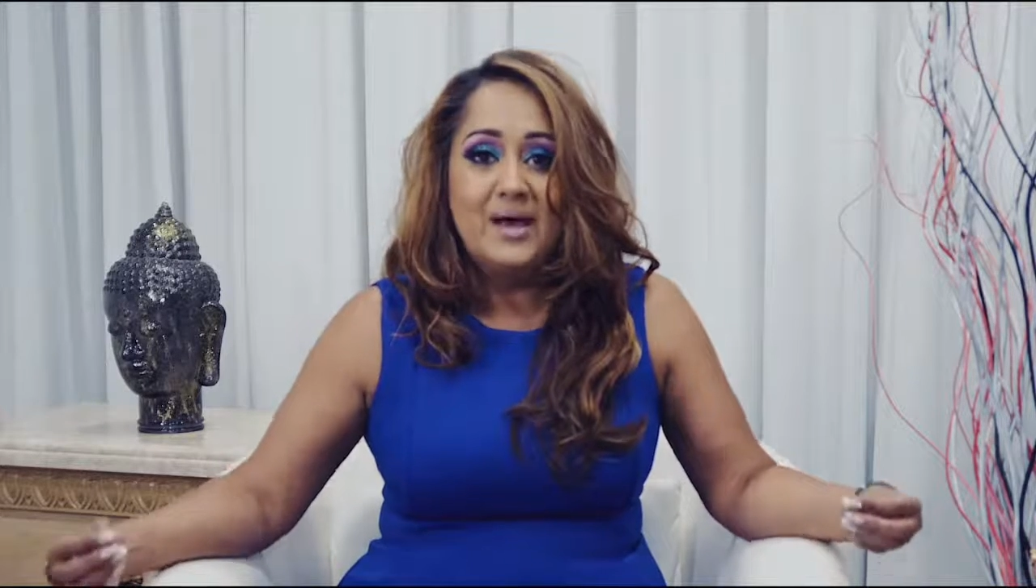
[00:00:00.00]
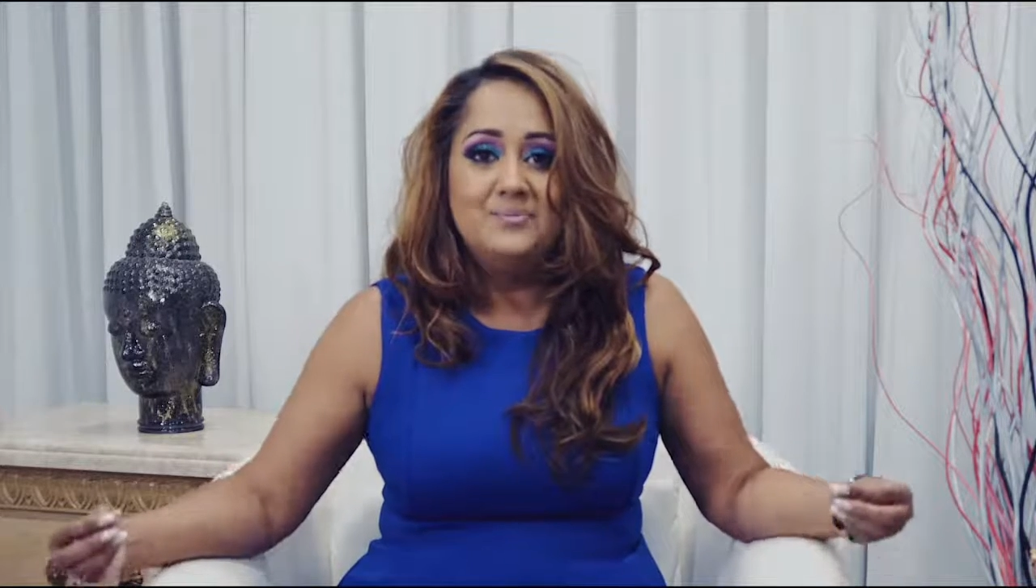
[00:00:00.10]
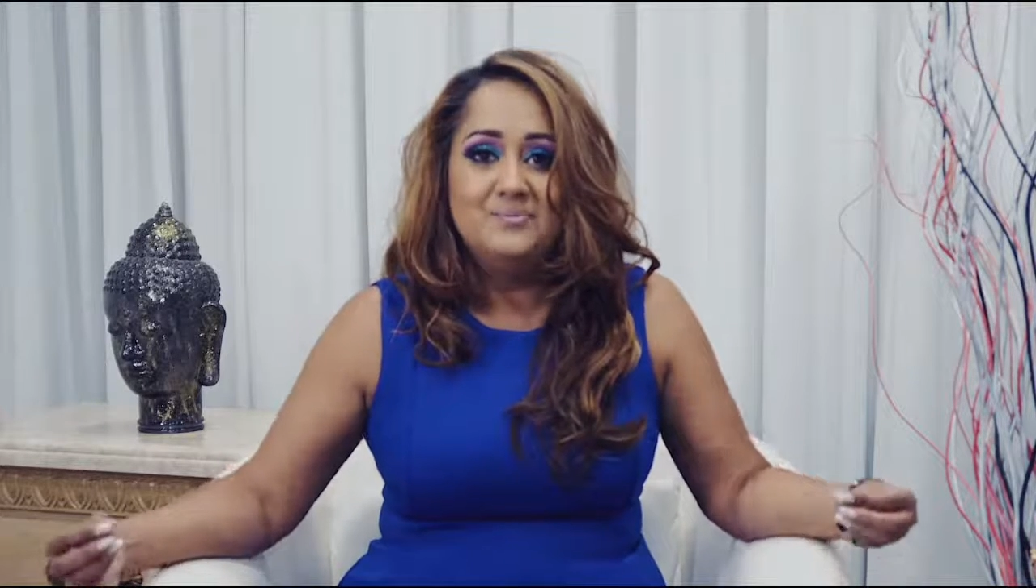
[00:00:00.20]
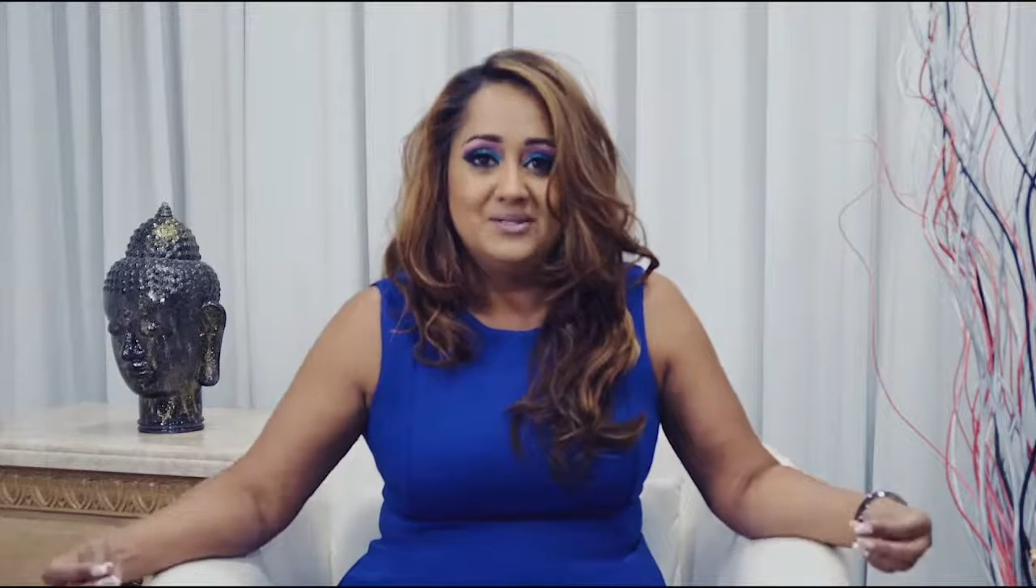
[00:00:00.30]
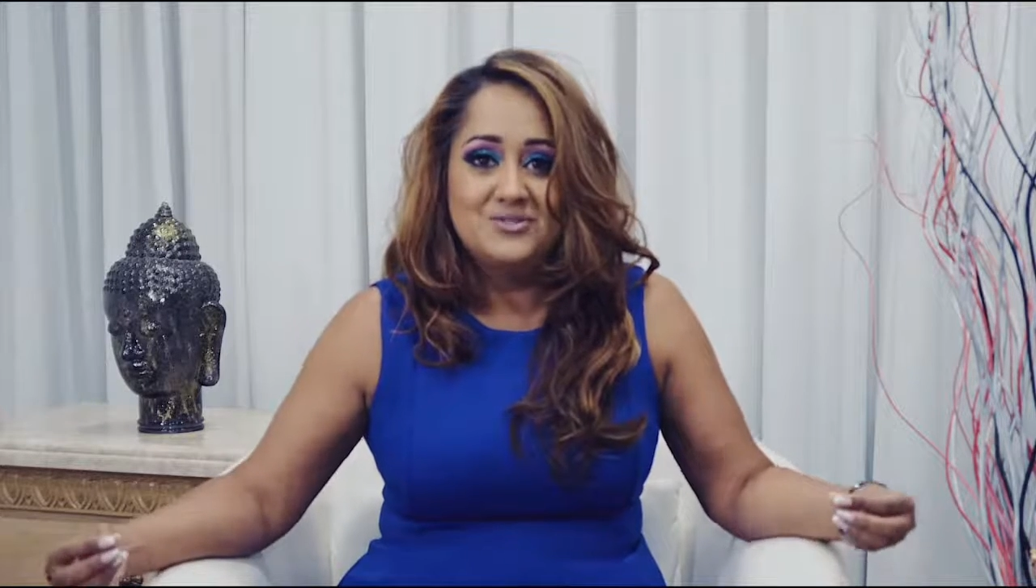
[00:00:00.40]

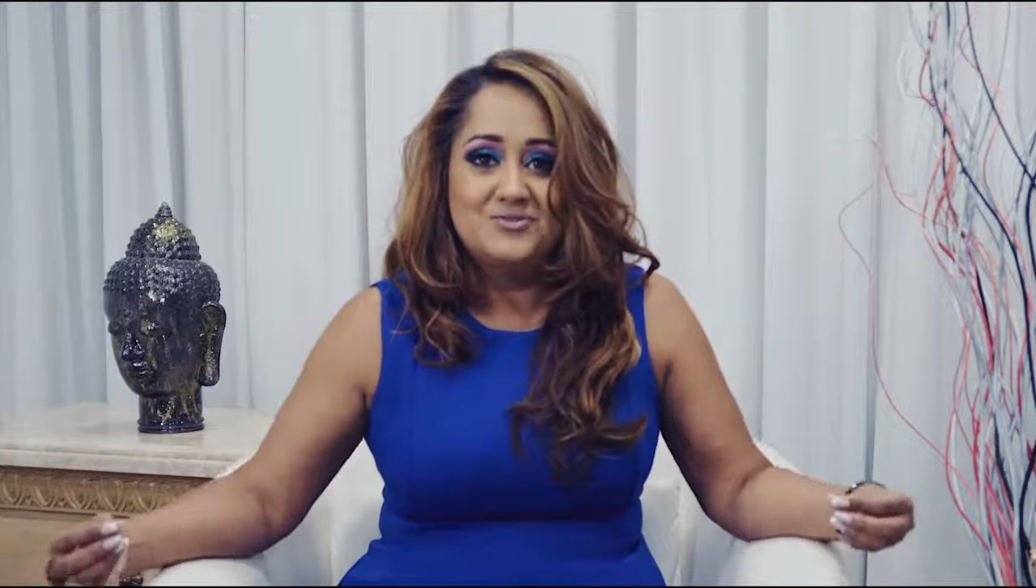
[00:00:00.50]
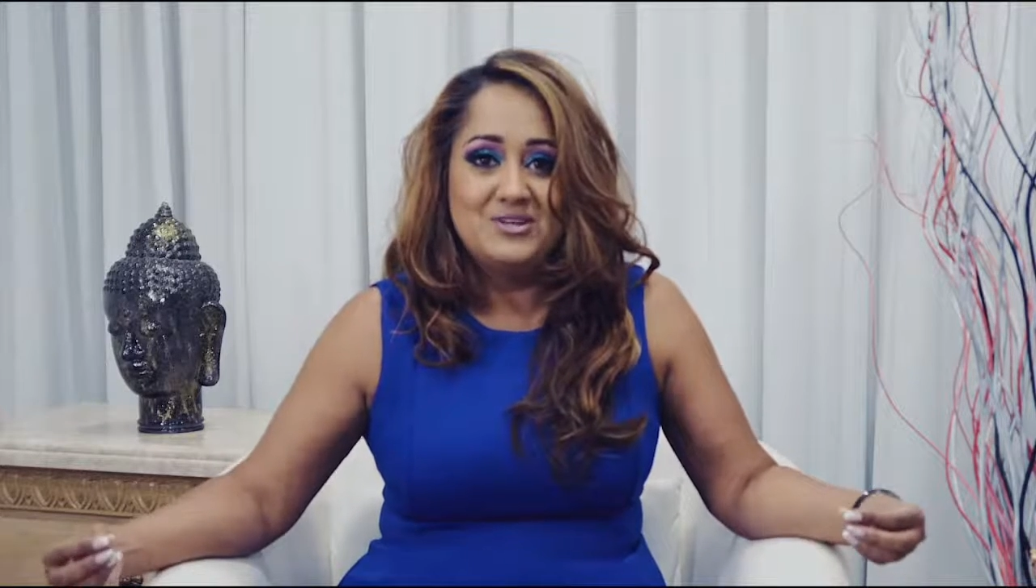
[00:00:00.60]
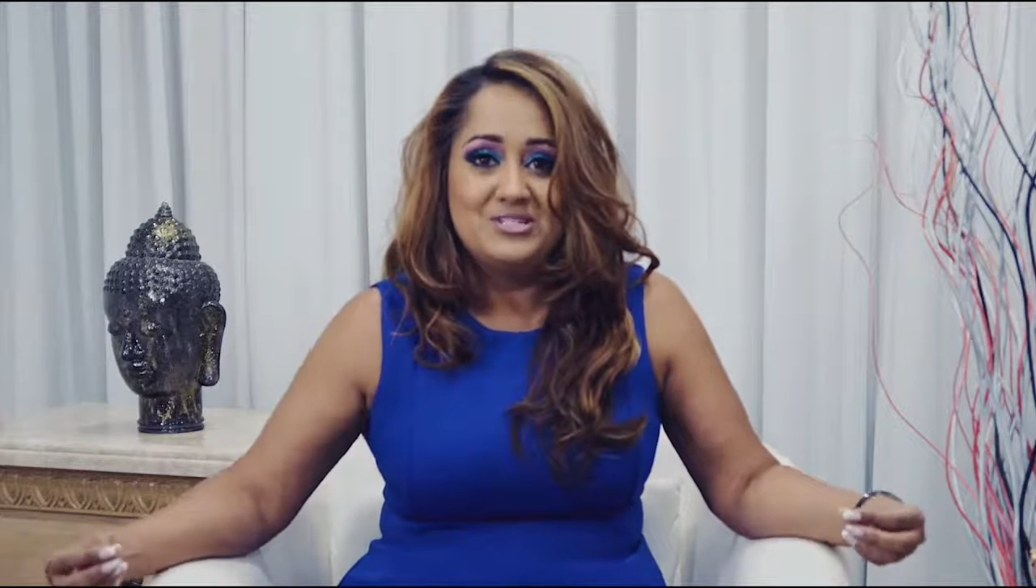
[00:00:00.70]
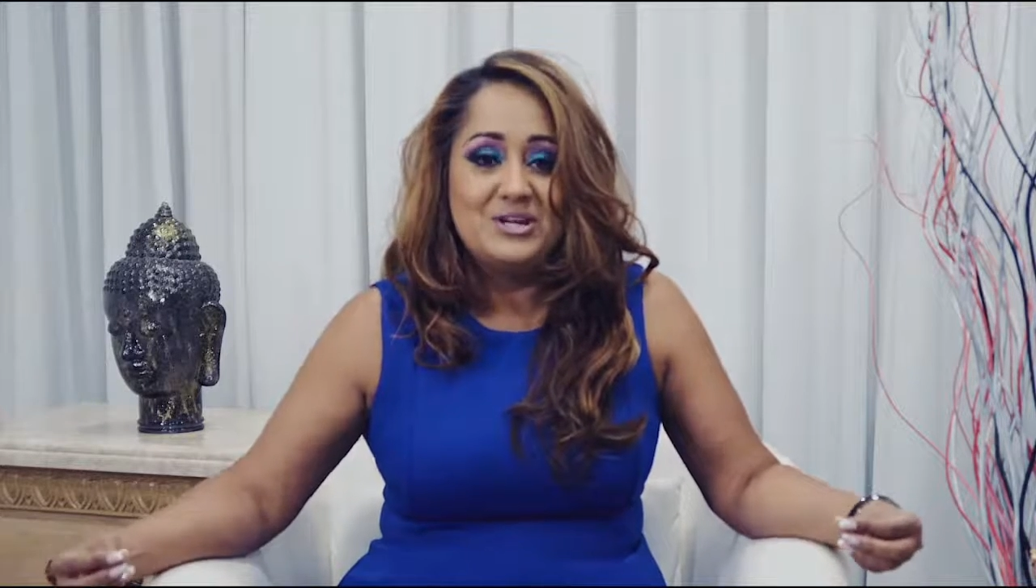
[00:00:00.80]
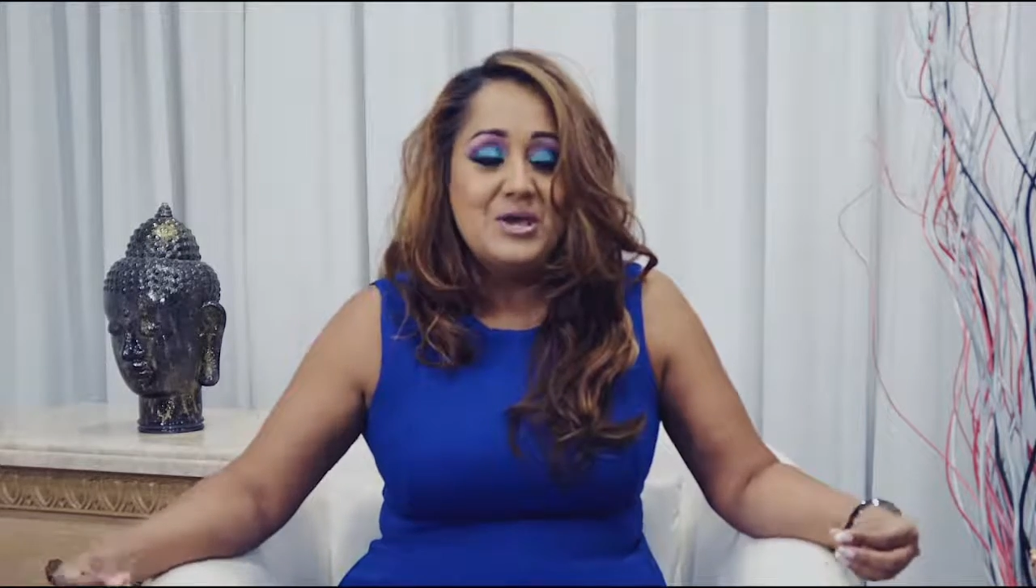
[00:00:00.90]

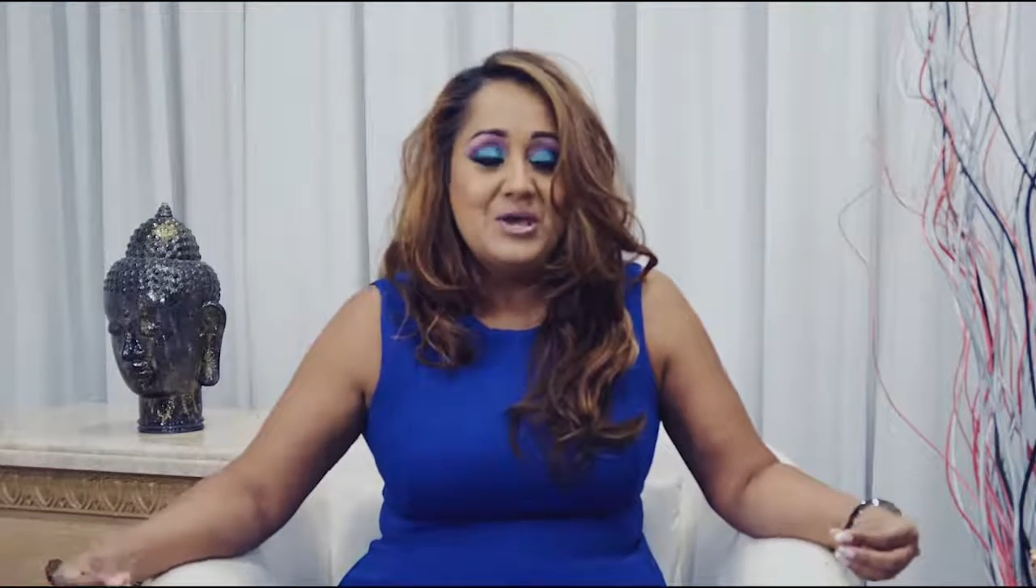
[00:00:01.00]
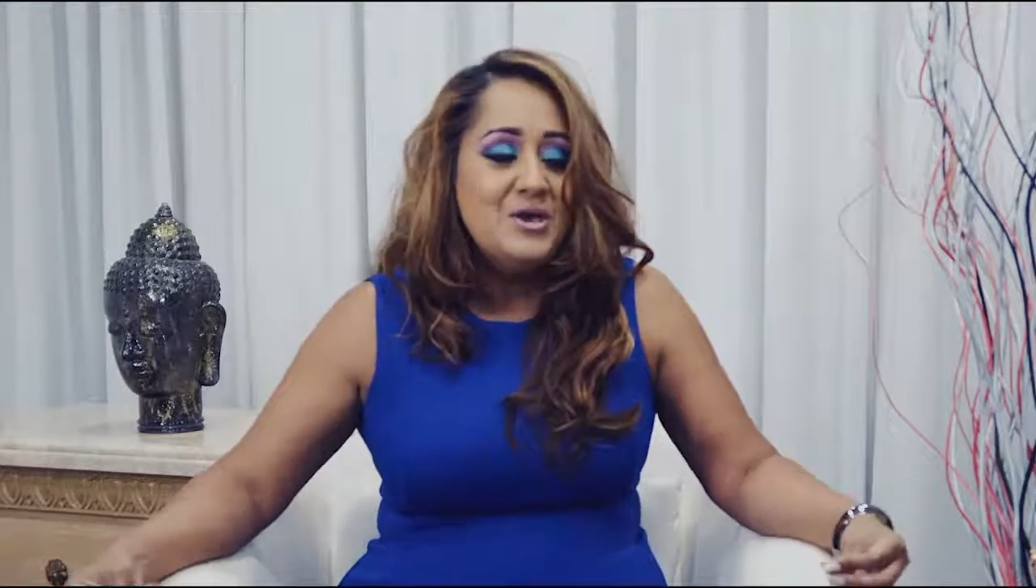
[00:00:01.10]
administration.